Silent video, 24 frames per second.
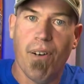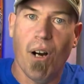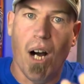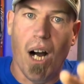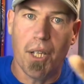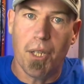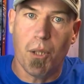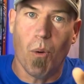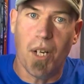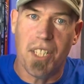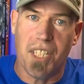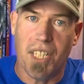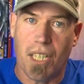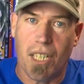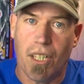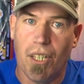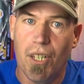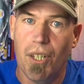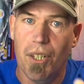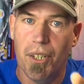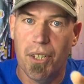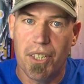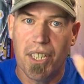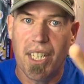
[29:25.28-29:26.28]
otherwise it
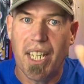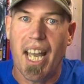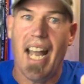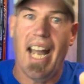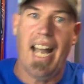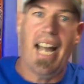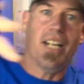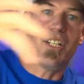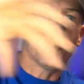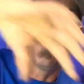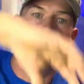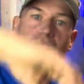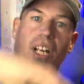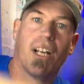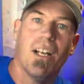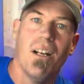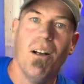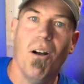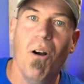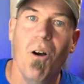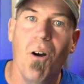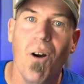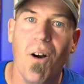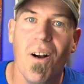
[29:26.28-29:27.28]
could catch
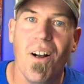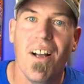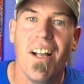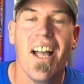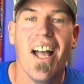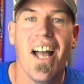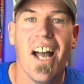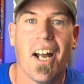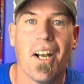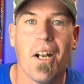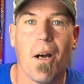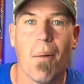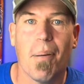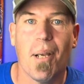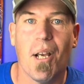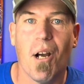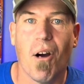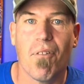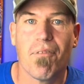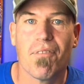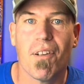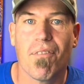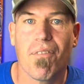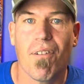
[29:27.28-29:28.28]
and I'll be
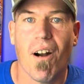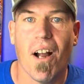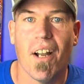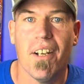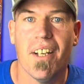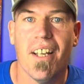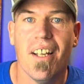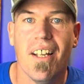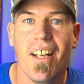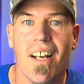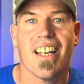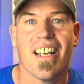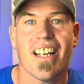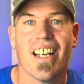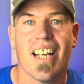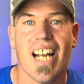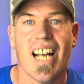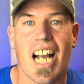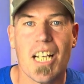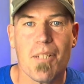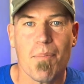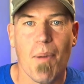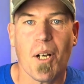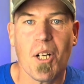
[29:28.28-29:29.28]
off the front.
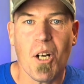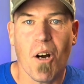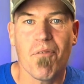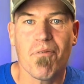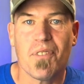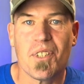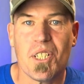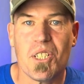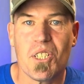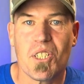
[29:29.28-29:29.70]
As my confidence